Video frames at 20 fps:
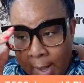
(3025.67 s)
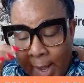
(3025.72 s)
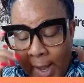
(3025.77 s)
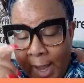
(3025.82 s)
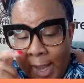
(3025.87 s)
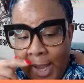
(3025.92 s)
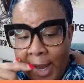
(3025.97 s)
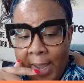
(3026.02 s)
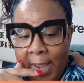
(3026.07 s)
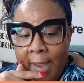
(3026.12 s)

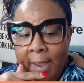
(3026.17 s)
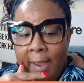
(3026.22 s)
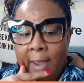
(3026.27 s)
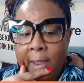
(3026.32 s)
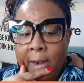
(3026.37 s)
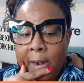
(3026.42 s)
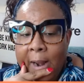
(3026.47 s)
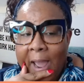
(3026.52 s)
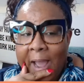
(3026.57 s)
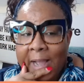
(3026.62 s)

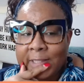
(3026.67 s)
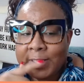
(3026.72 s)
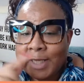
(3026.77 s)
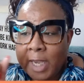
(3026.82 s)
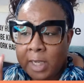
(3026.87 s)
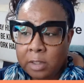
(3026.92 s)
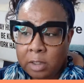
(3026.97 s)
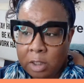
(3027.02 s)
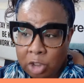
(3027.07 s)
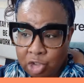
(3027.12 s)
and I
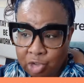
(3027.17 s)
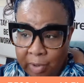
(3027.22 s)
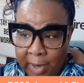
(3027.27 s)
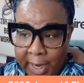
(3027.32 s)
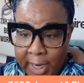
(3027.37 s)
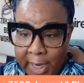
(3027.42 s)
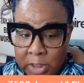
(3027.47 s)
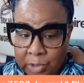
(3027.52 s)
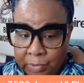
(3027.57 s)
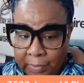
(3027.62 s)
take the
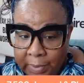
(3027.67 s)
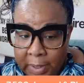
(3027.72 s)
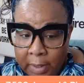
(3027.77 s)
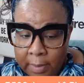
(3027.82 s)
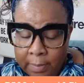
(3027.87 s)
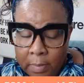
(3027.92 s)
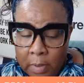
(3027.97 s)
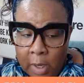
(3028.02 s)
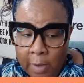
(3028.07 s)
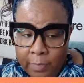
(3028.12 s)

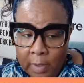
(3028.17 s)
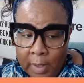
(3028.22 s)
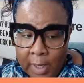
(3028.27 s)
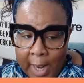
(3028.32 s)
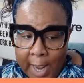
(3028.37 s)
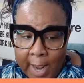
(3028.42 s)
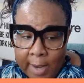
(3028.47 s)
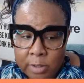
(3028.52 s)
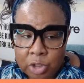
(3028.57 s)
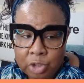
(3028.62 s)
transcript of the
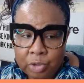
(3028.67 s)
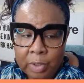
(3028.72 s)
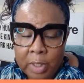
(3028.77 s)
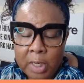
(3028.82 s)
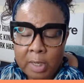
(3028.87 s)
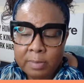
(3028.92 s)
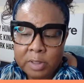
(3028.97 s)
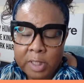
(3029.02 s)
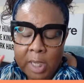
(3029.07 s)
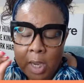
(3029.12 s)
live
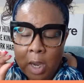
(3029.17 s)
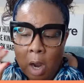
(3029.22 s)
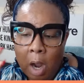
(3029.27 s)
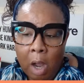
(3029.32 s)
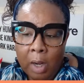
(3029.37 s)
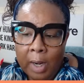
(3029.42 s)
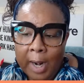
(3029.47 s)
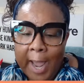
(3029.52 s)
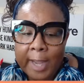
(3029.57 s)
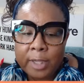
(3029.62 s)
streams, and
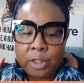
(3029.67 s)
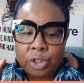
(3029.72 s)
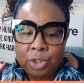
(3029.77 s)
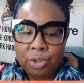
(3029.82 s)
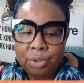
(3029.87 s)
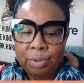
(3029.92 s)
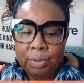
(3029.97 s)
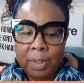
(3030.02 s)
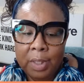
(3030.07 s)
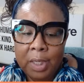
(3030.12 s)
all I
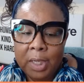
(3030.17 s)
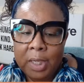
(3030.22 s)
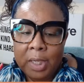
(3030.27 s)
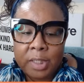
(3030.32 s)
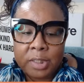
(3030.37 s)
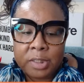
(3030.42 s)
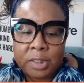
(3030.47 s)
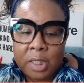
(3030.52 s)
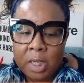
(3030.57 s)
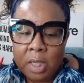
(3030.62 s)
do
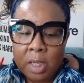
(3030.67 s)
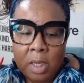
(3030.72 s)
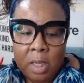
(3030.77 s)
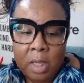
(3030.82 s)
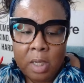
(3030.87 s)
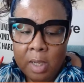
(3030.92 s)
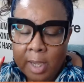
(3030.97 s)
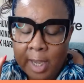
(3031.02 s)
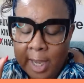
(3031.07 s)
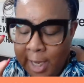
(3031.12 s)
is
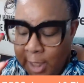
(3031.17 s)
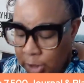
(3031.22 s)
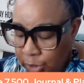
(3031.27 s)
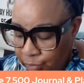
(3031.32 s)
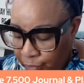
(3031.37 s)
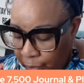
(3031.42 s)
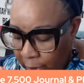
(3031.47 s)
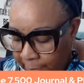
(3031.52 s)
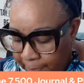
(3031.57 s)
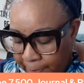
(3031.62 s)

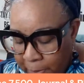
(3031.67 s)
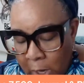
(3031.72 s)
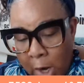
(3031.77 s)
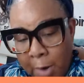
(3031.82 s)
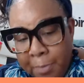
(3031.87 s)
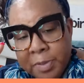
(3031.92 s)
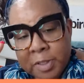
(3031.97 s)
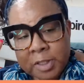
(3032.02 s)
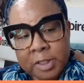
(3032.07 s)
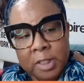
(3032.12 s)

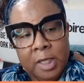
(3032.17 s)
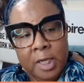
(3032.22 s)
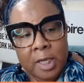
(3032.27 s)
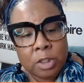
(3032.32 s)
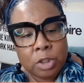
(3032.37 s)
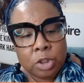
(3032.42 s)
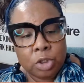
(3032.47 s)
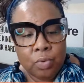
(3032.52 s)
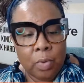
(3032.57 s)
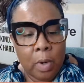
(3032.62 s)
repurpose it
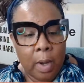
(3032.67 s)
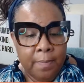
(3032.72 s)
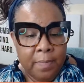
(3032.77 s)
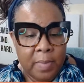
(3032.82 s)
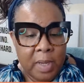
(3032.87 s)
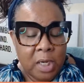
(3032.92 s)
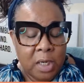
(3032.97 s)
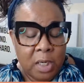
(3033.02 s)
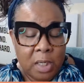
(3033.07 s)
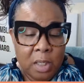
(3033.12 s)
into a
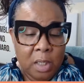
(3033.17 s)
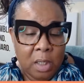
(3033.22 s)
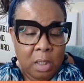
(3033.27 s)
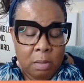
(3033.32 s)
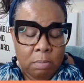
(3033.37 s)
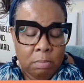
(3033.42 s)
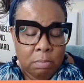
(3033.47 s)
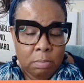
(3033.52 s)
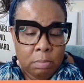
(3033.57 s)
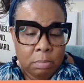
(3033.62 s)

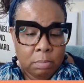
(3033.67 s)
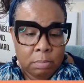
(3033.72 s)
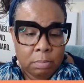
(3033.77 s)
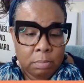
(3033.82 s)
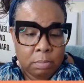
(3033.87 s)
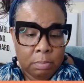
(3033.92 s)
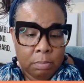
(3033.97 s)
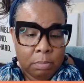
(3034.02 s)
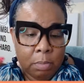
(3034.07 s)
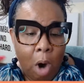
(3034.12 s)
Medium
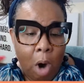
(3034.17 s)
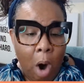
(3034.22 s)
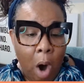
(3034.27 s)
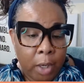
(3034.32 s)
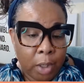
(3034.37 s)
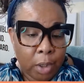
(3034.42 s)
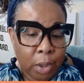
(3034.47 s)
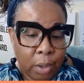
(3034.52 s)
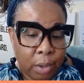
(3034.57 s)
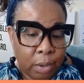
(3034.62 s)

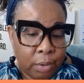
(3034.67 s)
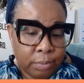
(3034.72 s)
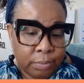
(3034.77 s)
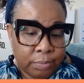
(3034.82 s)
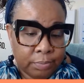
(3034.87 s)
article.